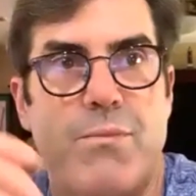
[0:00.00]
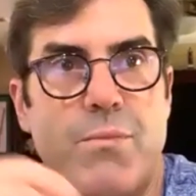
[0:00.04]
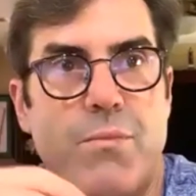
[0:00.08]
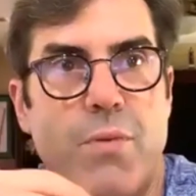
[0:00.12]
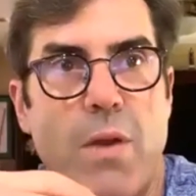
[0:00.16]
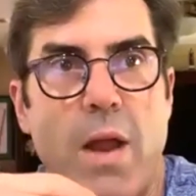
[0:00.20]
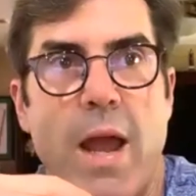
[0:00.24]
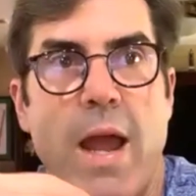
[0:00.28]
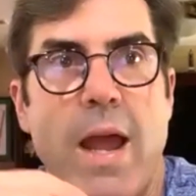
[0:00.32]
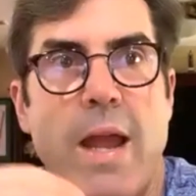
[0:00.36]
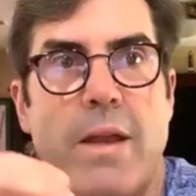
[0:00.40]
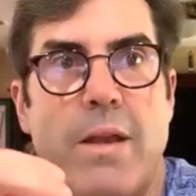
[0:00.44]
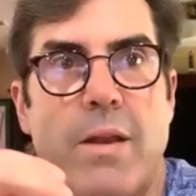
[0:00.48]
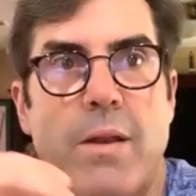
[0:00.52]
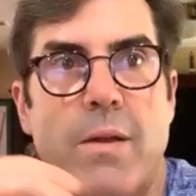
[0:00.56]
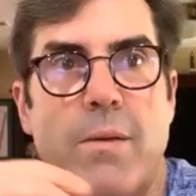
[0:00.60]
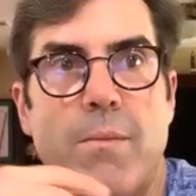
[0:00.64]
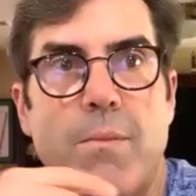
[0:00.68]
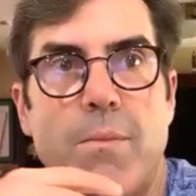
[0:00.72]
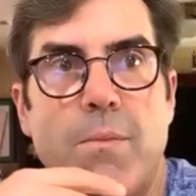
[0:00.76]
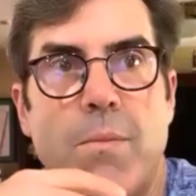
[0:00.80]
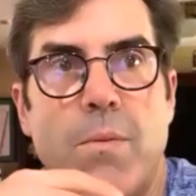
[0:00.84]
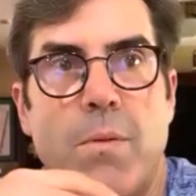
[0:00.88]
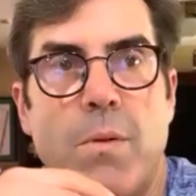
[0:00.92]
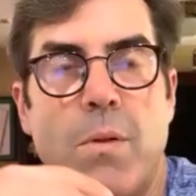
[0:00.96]
tried to
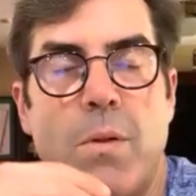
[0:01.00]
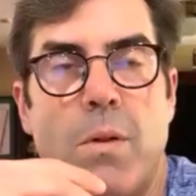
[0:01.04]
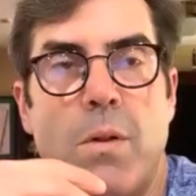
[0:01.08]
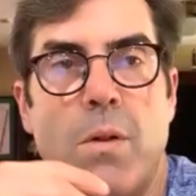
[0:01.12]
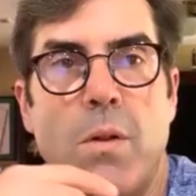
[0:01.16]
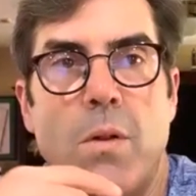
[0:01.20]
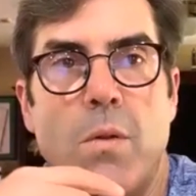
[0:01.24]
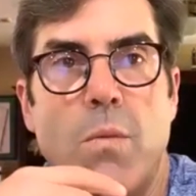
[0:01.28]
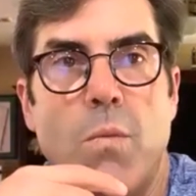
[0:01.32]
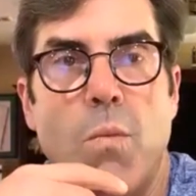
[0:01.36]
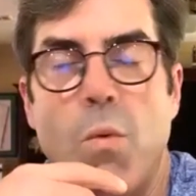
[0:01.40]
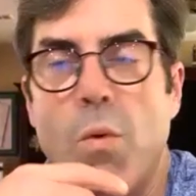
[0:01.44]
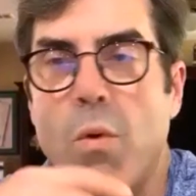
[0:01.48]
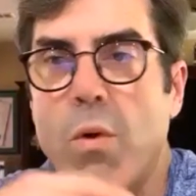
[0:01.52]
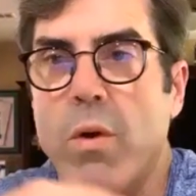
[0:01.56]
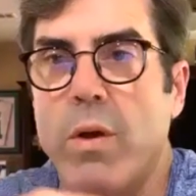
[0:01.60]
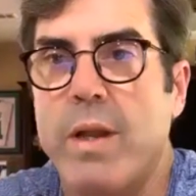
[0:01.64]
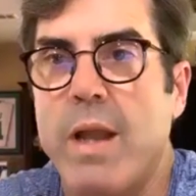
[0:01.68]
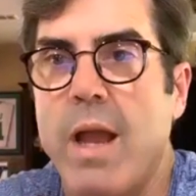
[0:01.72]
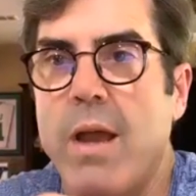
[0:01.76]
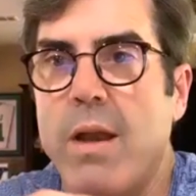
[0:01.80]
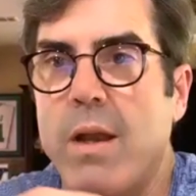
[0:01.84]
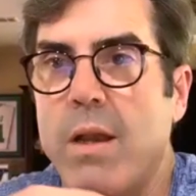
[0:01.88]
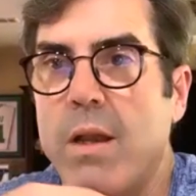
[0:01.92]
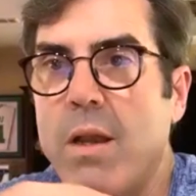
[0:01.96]
work
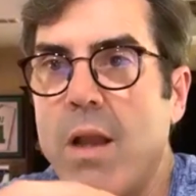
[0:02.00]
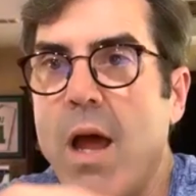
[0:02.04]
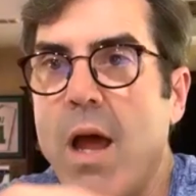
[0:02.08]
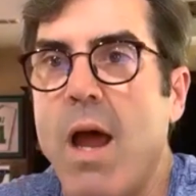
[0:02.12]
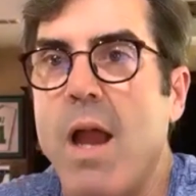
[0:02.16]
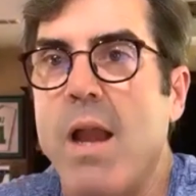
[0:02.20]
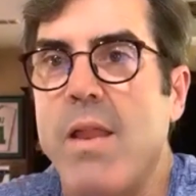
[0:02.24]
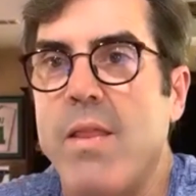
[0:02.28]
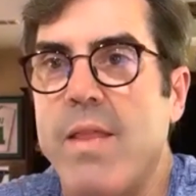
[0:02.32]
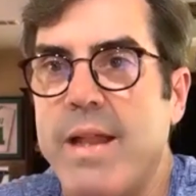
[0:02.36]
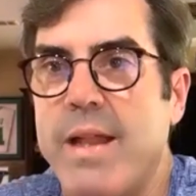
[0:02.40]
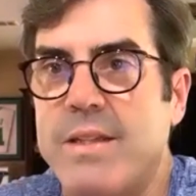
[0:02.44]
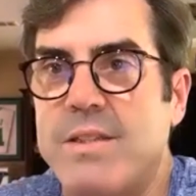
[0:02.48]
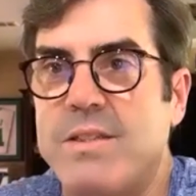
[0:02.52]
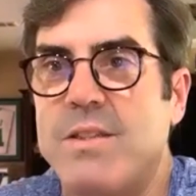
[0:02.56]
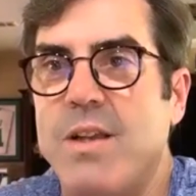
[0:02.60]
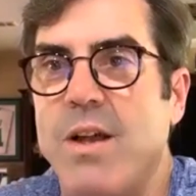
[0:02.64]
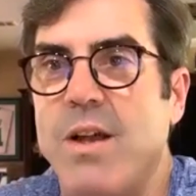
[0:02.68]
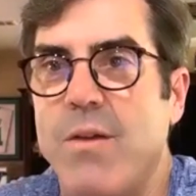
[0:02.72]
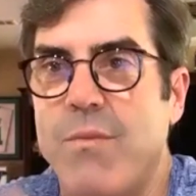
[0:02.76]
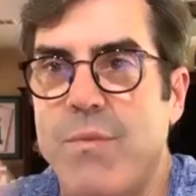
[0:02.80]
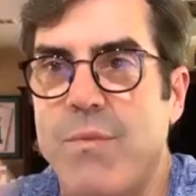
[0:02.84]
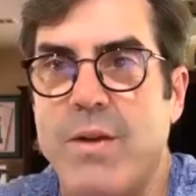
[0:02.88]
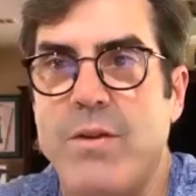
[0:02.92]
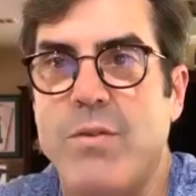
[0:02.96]
out a lot of that
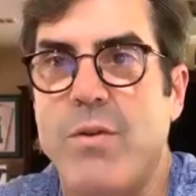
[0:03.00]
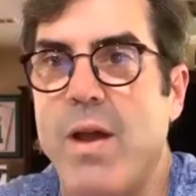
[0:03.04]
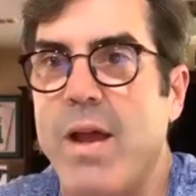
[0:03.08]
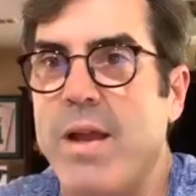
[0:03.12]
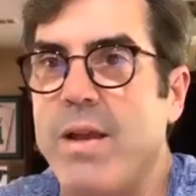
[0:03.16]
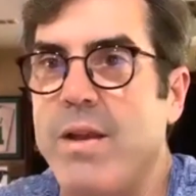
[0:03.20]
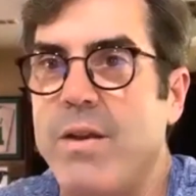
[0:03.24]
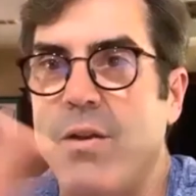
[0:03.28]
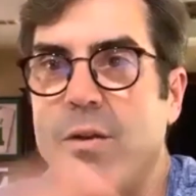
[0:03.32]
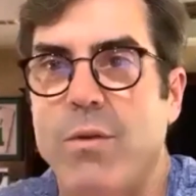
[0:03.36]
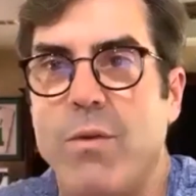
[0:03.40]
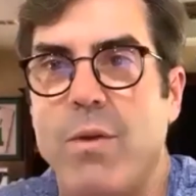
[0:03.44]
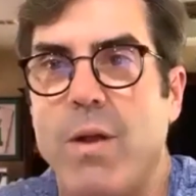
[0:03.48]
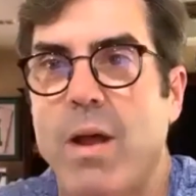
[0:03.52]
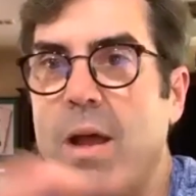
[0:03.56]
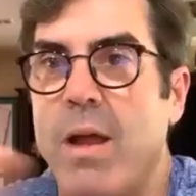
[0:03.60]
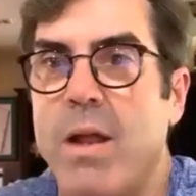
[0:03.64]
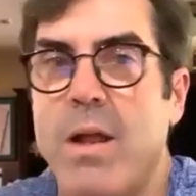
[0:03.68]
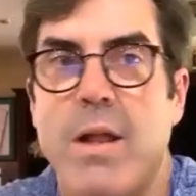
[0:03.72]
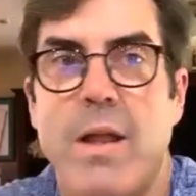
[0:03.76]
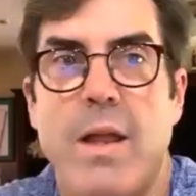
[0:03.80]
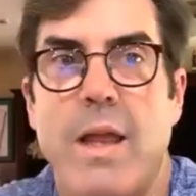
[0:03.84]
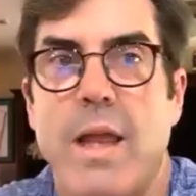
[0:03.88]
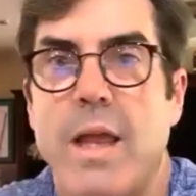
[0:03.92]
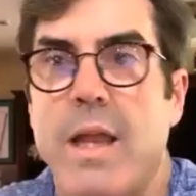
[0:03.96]
stuff. I tried to do it.
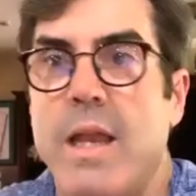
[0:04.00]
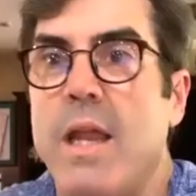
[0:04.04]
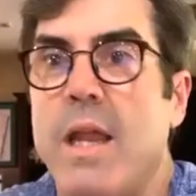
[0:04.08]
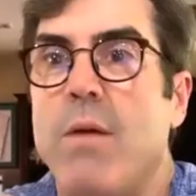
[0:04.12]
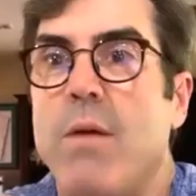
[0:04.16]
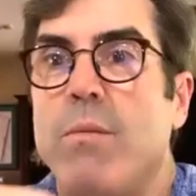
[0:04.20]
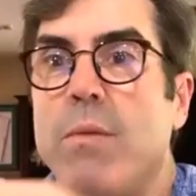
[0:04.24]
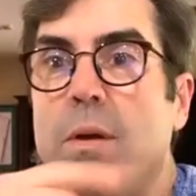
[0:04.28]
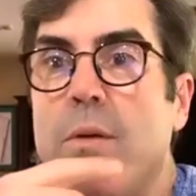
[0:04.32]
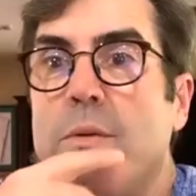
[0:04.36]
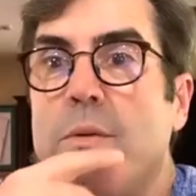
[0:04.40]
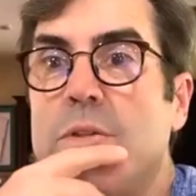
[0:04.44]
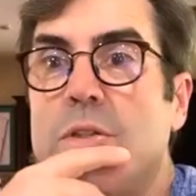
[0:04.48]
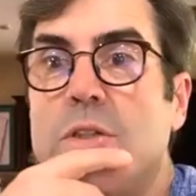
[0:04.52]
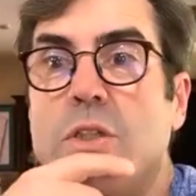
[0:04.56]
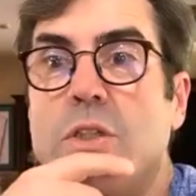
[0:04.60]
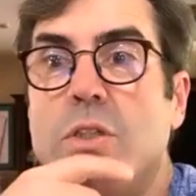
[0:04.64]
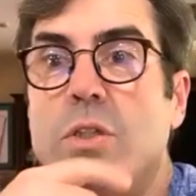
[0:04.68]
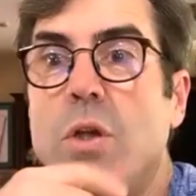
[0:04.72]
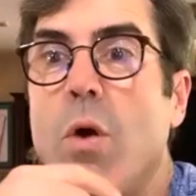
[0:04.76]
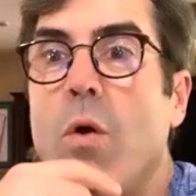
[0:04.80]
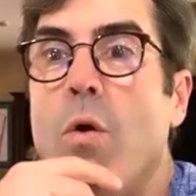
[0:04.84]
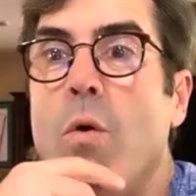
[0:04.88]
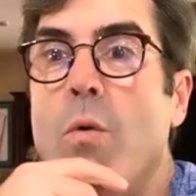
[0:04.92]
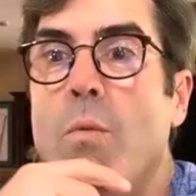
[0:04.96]
And it was
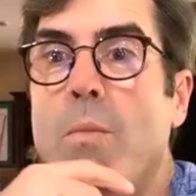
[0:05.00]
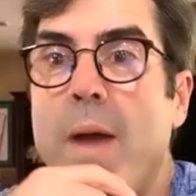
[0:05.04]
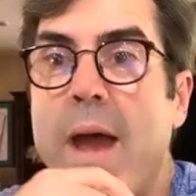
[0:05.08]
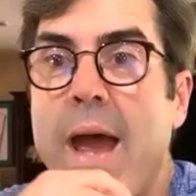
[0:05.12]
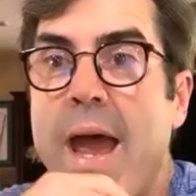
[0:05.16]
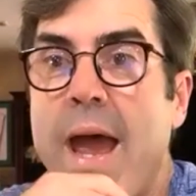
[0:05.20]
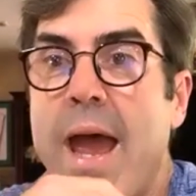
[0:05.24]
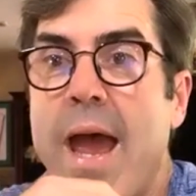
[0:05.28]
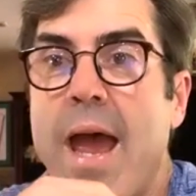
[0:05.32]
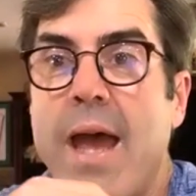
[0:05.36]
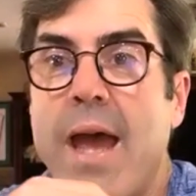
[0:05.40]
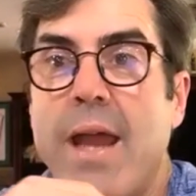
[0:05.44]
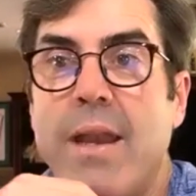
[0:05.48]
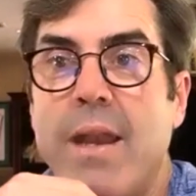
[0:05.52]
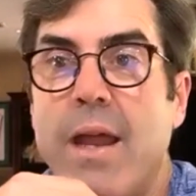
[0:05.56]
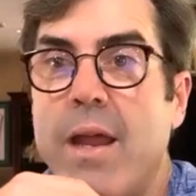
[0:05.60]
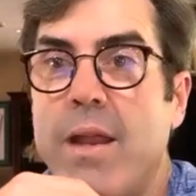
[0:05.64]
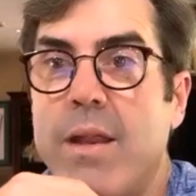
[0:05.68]
so bad.